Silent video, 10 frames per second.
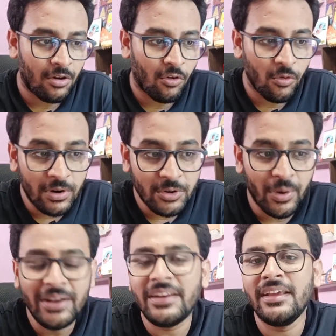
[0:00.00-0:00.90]
Over
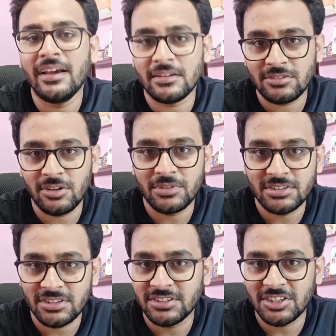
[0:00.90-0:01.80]
20 years of
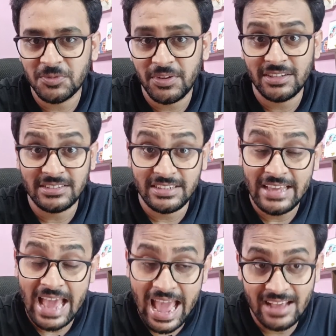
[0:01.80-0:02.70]
research experience he
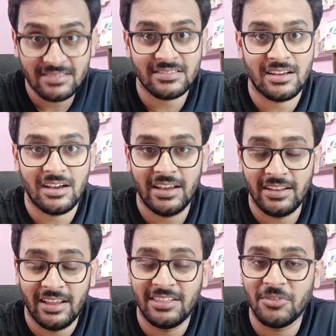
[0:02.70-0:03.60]
has
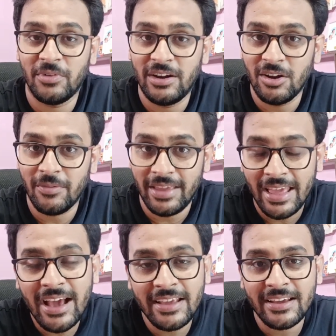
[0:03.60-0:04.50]
in the field of
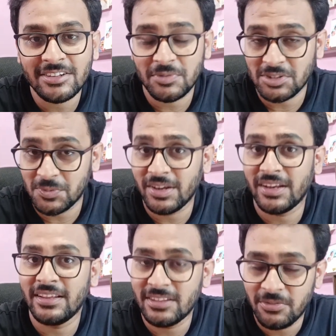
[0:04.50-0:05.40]
AI, and
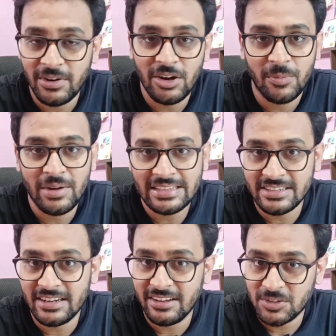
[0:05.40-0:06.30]
specifically in the field of
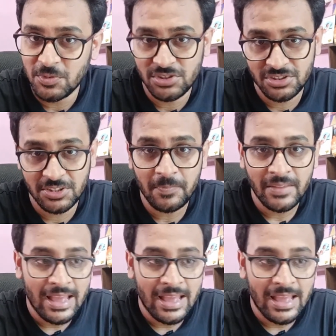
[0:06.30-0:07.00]
natural language processing.